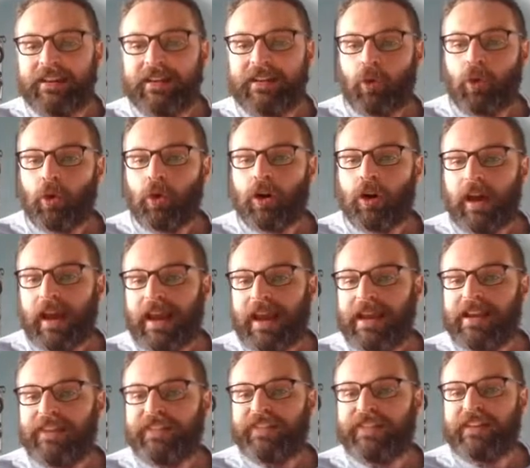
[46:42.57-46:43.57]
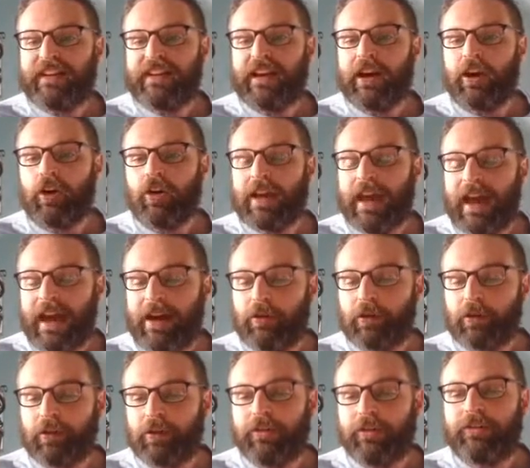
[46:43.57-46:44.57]
or ACL
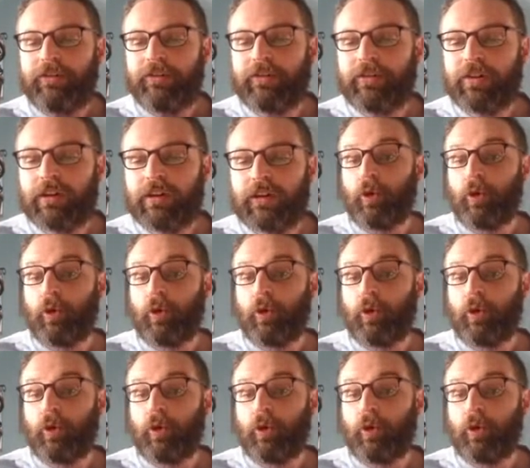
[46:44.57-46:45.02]
counters,